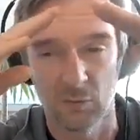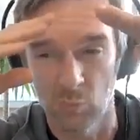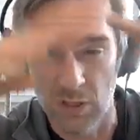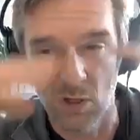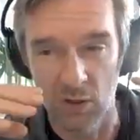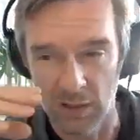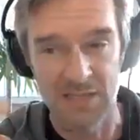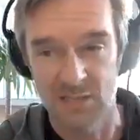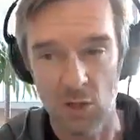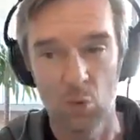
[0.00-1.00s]
we
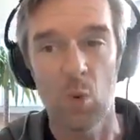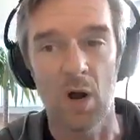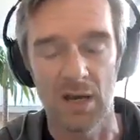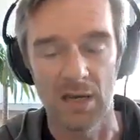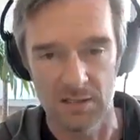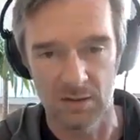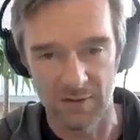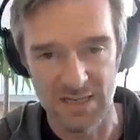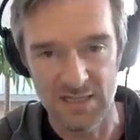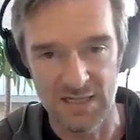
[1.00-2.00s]
is so wide of
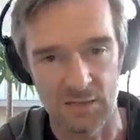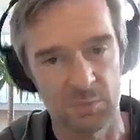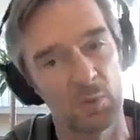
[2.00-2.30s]
instinct,